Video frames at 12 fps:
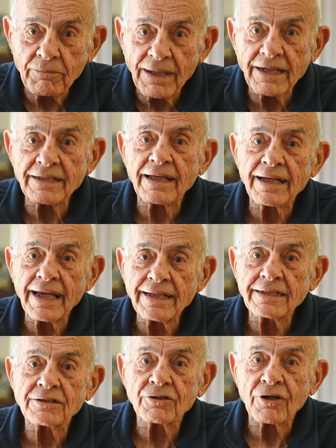married
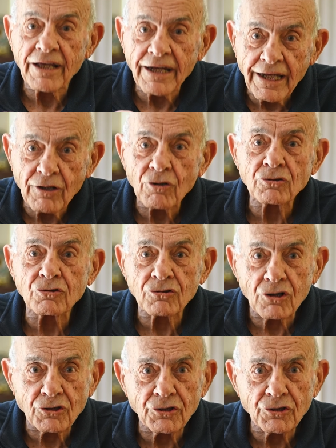again in the Greek Orthodox